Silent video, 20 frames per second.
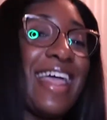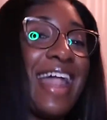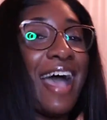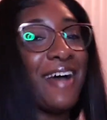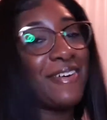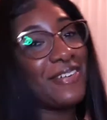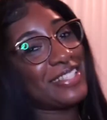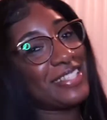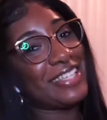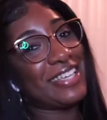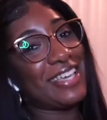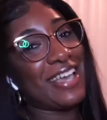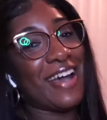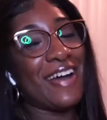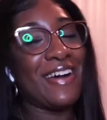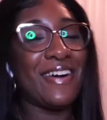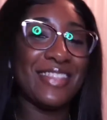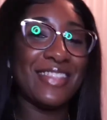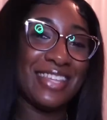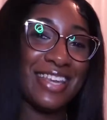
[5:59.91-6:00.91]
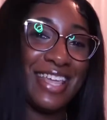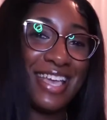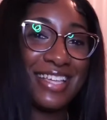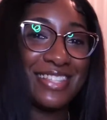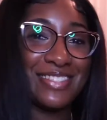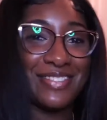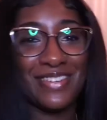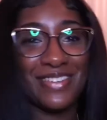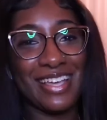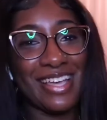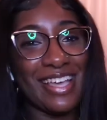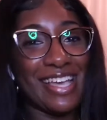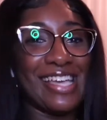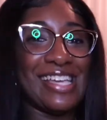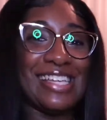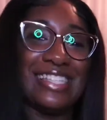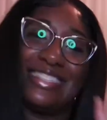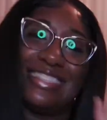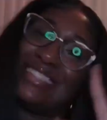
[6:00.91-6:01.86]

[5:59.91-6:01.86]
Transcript: I will see y'all on the next one.